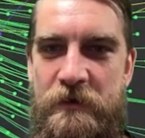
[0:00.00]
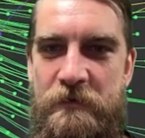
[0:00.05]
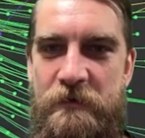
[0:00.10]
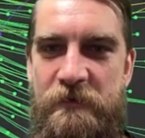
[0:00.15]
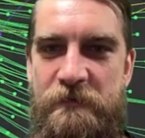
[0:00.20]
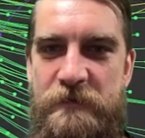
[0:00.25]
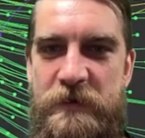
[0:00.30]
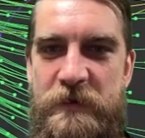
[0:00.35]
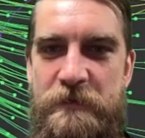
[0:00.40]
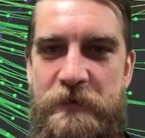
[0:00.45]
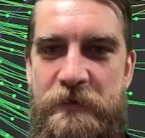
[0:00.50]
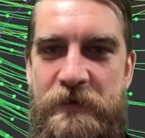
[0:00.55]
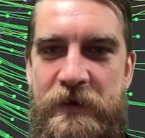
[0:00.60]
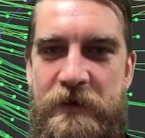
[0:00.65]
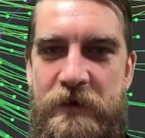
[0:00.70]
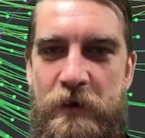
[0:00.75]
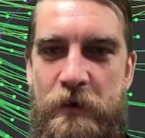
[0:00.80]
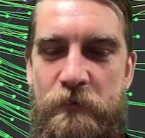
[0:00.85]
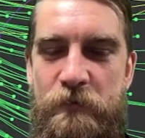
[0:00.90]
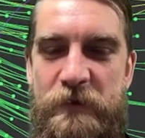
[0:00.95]
of people
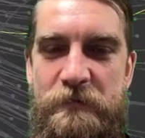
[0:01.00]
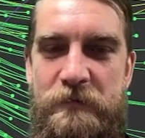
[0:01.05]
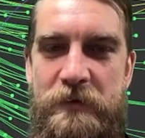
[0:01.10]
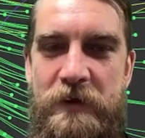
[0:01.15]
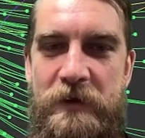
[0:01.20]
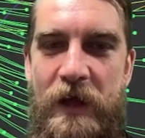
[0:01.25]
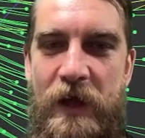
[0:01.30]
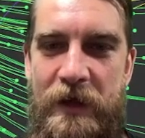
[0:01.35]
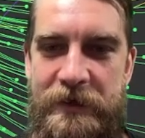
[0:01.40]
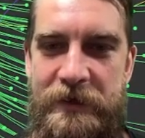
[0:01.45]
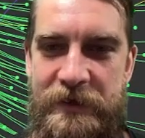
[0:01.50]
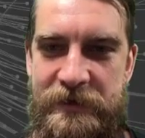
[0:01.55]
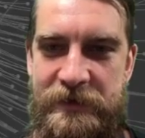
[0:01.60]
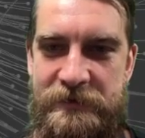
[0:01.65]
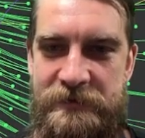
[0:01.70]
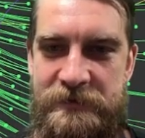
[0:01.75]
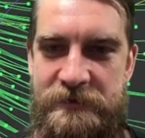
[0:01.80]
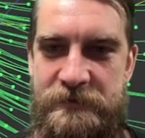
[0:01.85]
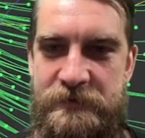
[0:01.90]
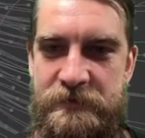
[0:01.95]
that are
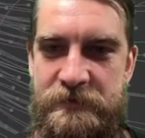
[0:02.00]
replying.